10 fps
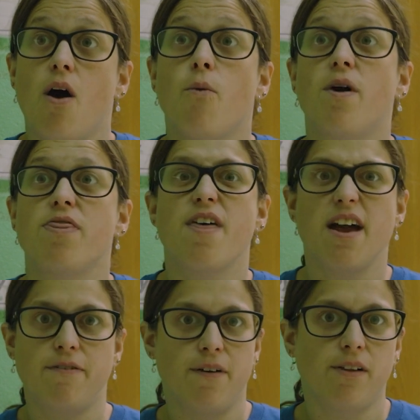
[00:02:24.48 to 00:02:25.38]
what
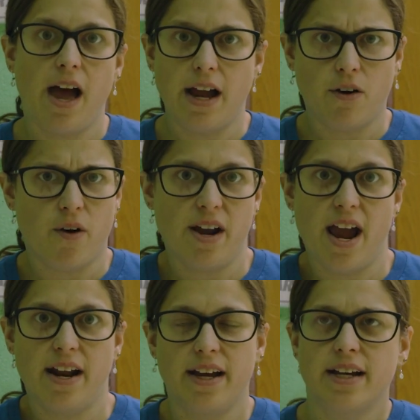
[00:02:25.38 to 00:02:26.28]
they feel like
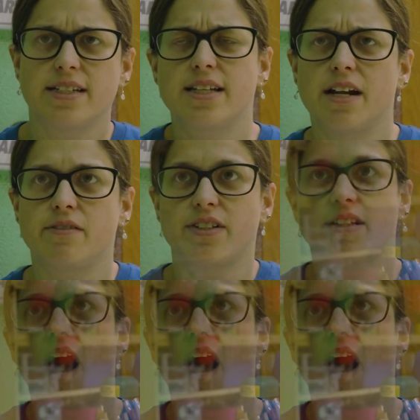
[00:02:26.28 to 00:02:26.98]
creating instead of just